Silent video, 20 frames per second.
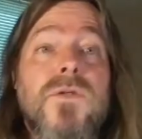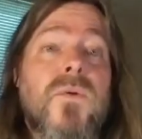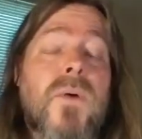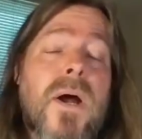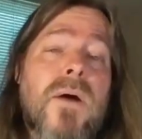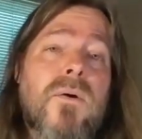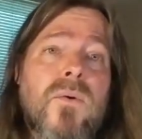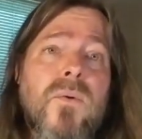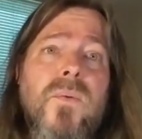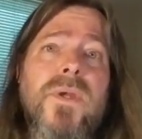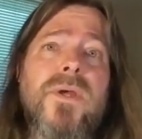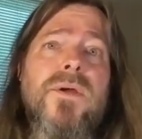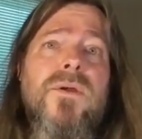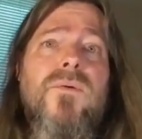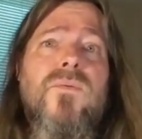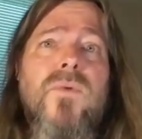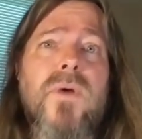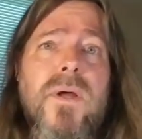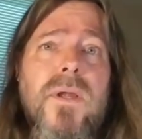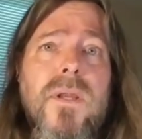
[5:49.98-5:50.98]
how are we going to
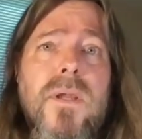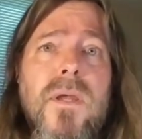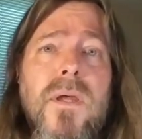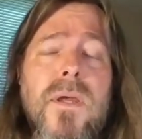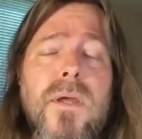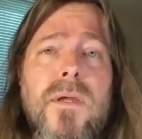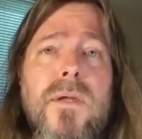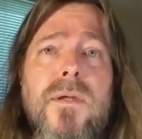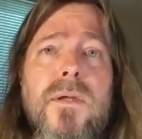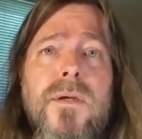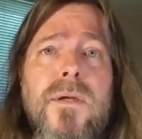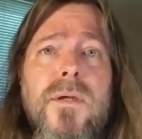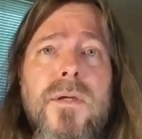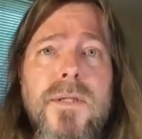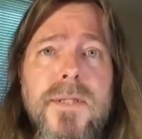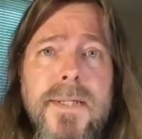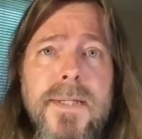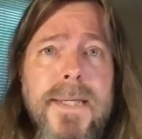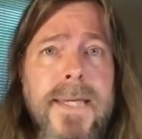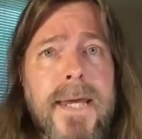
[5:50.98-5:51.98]
run
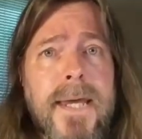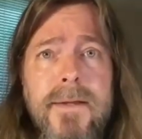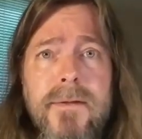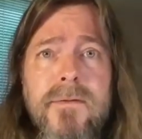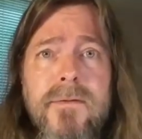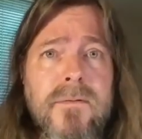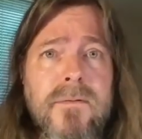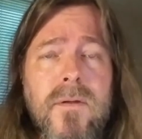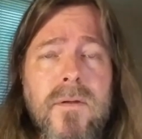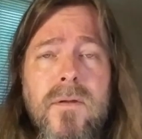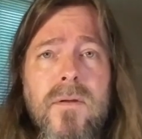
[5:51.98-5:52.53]
Dick Haight's